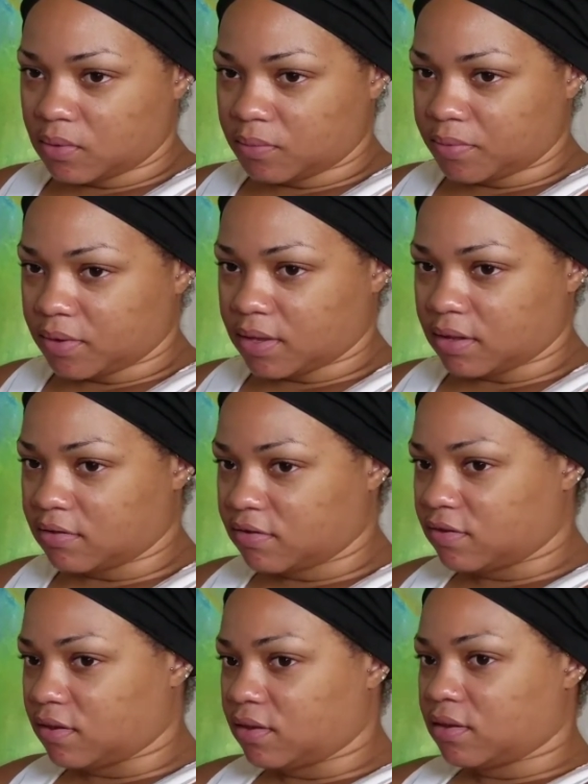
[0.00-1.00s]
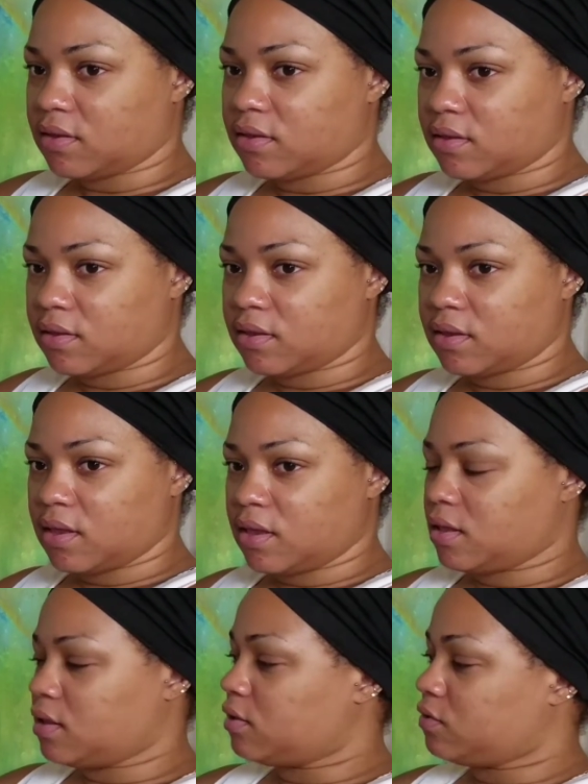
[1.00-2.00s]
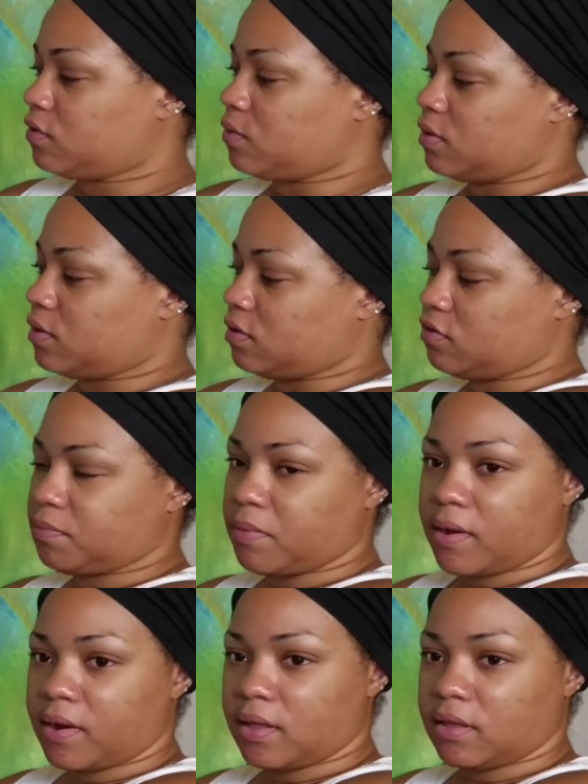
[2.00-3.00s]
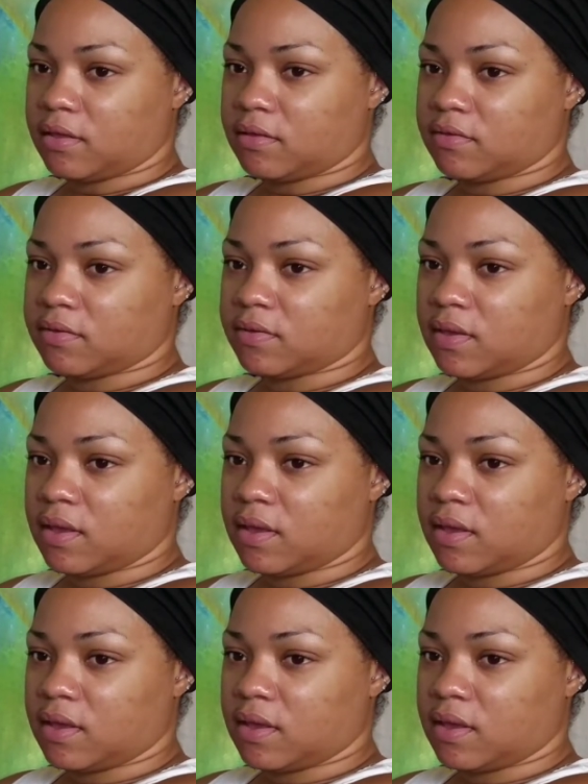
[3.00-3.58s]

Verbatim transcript: Hope you can see. So this part is